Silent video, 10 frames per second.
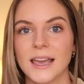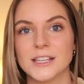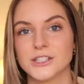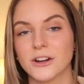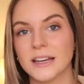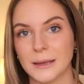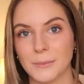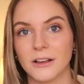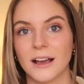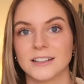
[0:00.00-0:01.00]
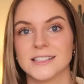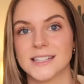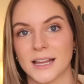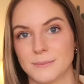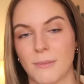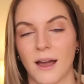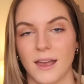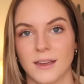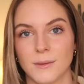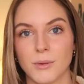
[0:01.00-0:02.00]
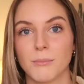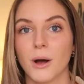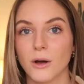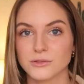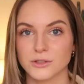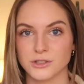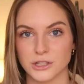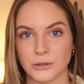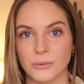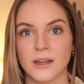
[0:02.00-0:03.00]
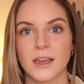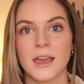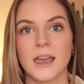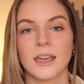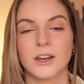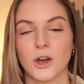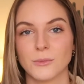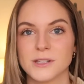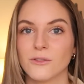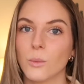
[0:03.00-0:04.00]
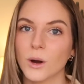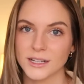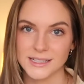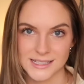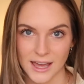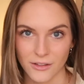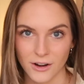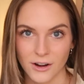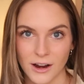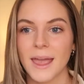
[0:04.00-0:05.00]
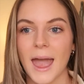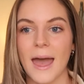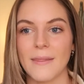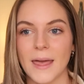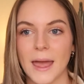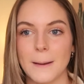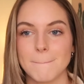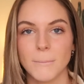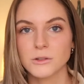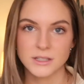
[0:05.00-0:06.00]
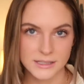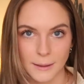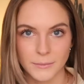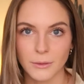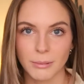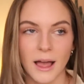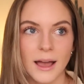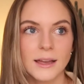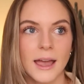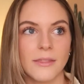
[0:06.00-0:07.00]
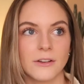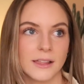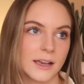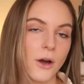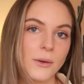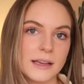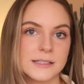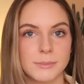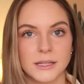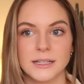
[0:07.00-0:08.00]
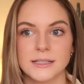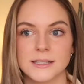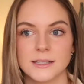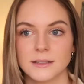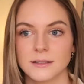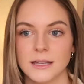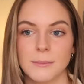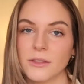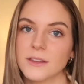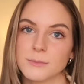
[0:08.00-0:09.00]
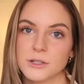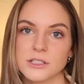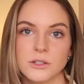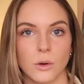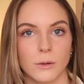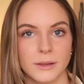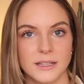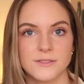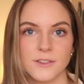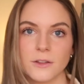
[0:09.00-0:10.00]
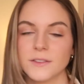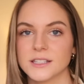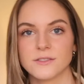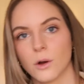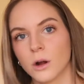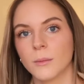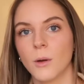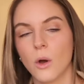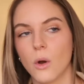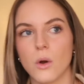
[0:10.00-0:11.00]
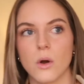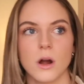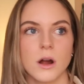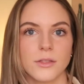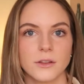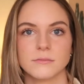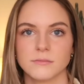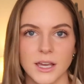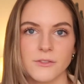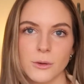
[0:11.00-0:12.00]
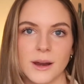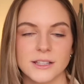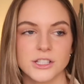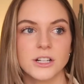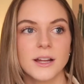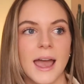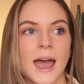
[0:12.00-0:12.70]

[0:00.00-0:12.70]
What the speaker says: Is there an email I could send my proposal to in hopes of working together? And then most of the time they reply and they're like, oh yes, please email this person, or please fill out this form, or they'll give you an answer.